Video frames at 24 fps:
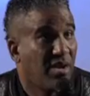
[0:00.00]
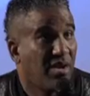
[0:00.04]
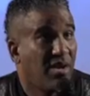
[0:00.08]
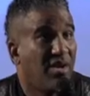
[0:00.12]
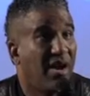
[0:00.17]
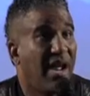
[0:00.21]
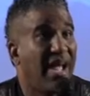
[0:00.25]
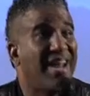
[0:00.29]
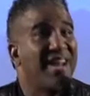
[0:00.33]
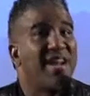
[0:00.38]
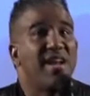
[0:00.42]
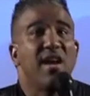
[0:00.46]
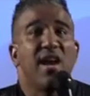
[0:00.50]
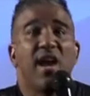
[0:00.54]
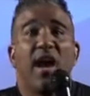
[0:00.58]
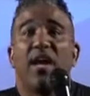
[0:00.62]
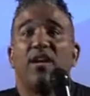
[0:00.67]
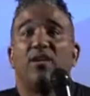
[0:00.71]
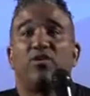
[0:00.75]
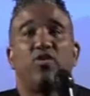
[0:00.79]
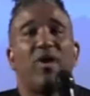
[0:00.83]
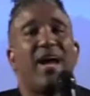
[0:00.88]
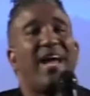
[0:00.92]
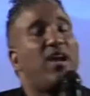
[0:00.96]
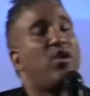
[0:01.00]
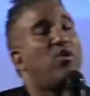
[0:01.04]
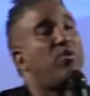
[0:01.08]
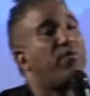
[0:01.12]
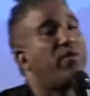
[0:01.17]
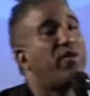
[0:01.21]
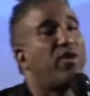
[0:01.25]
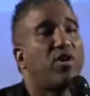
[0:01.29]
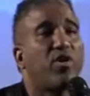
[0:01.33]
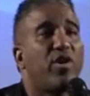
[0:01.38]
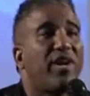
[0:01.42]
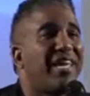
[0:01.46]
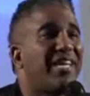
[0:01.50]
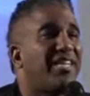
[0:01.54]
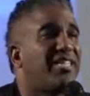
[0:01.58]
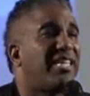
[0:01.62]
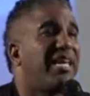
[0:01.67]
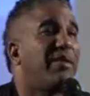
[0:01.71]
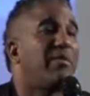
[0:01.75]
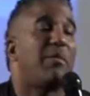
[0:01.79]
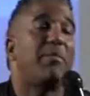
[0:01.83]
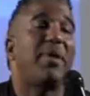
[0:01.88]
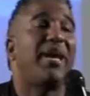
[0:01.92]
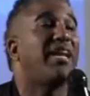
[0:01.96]
Right? I tried out for the cricket
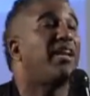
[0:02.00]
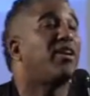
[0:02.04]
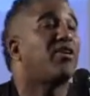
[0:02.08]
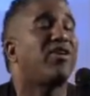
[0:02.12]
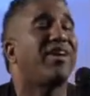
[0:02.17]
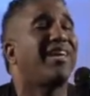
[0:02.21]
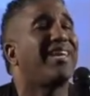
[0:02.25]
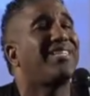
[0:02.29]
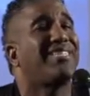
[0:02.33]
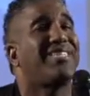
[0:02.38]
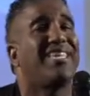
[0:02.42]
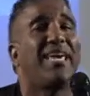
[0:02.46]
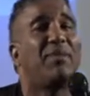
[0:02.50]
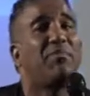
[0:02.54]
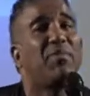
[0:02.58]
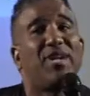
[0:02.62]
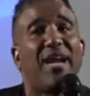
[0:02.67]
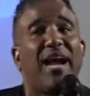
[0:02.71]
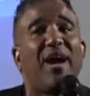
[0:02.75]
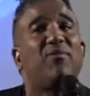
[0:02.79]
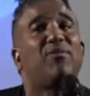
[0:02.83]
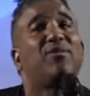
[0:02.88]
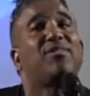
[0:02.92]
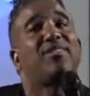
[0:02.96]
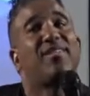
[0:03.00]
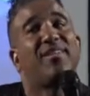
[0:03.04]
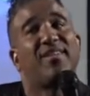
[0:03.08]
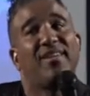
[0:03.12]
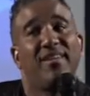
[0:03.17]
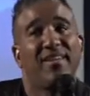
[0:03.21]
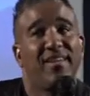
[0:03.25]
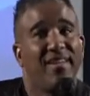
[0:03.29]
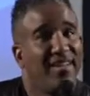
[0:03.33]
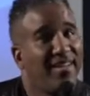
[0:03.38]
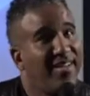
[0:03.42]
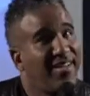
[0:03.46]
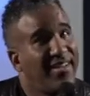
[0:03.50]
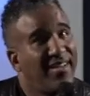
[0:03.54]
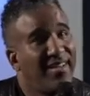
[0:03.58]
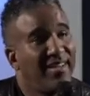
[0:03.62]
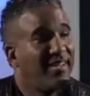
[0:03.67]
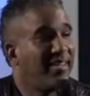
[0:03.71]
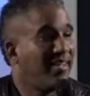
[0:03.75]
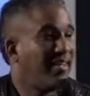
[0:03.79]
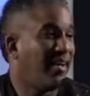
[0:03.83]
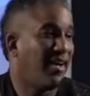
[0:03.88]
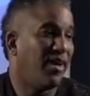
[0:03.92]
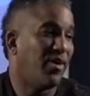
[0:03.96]
team. I made the cricket team, but I was
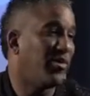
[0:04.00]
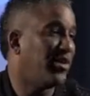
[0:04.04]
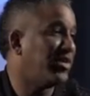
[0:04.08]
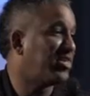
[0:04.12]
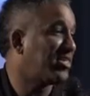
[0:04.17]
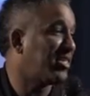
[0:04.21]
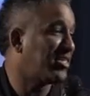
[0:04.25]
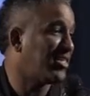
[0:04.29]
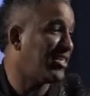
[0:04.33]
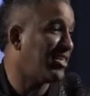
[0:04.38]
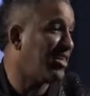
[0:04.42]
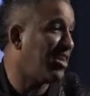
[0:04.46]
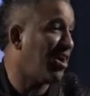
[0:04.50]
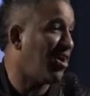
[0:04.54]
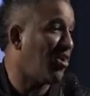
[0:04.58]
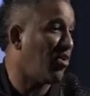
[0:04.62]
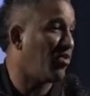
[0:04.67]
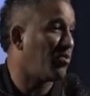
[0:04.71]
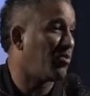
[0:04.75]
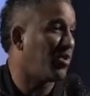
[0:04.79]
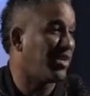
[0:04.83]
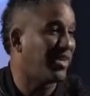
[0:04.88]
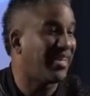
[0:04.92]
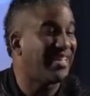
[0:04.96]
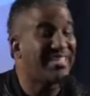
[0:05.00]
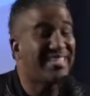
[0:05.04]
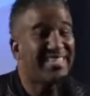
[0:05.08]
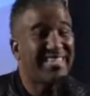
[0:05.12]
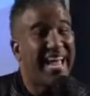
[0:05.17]
always sitting down. But this